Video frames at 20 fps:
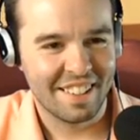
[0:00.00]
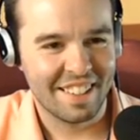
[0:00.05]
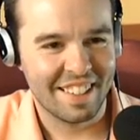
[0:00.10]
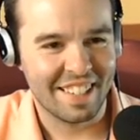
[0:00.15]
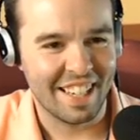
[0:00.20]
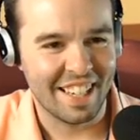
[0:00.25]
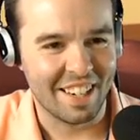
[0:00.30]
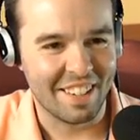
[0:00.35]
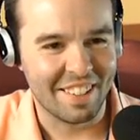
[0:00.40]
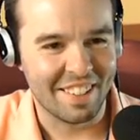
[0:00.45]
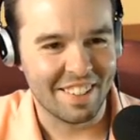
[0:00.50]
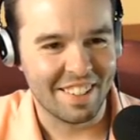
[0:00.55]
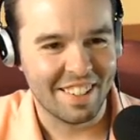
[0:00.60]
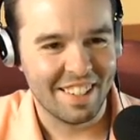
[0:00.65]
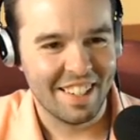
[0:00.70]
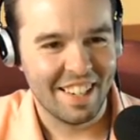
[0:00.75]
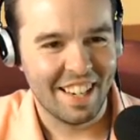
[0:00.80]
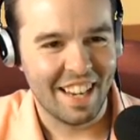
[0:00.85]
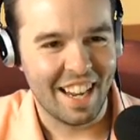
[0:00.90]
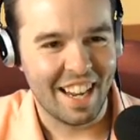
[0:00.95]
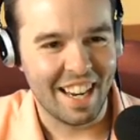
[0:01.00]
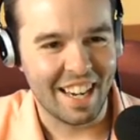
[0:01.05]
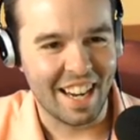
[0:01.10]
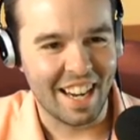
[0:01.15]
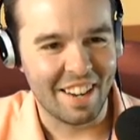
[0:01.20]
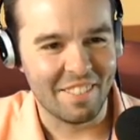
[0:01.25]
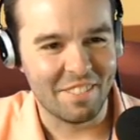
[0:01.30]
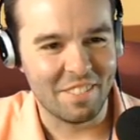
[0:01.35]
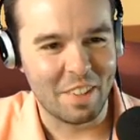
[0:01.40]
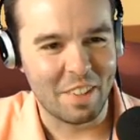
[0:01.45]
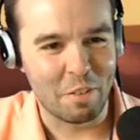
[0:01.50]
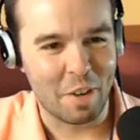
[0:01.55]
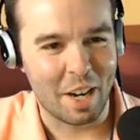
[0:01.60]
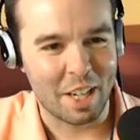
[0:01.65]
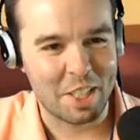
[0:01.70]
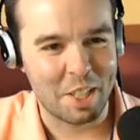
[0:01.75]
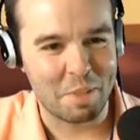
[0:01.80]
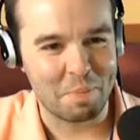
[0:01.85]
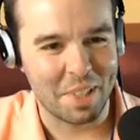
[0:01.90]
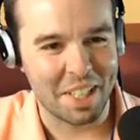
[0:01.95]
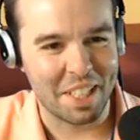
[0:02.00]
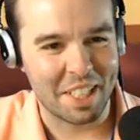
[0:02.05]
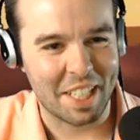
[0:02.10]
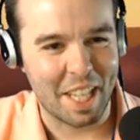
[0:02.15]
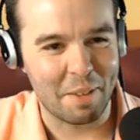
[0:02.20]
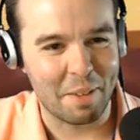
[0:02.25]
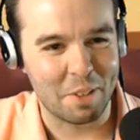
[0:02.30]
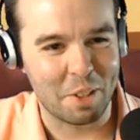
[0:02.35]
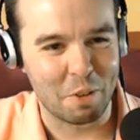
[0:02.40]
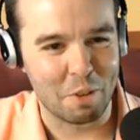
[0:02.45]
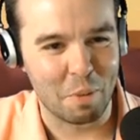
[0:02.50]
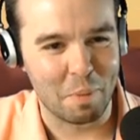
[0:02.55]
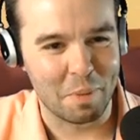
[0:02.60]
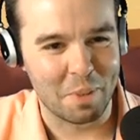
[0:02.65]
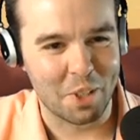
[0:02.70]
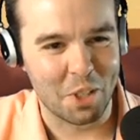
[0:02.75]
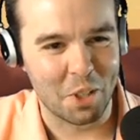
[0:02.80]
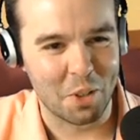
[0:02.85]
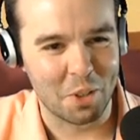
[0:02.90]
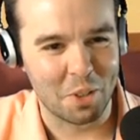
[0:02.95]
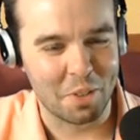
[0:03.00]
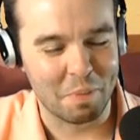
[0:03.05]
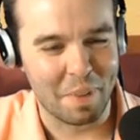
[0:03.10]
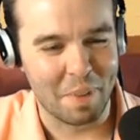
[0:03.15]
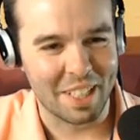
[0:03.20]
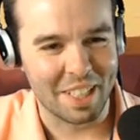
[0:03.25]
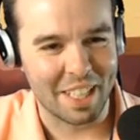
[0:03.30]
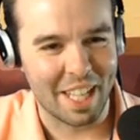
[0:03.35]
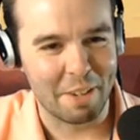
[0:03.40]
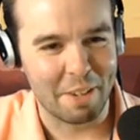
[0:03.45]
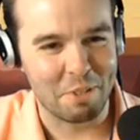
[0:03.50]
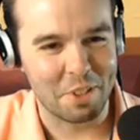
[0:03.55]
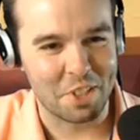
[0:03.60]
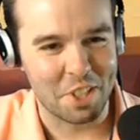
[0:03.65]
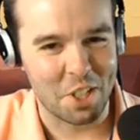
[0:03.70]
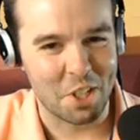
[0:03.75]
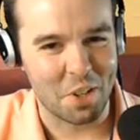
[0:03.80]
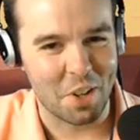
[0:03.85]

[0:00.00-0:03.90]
God, I've never actually played a game with you where my life was in your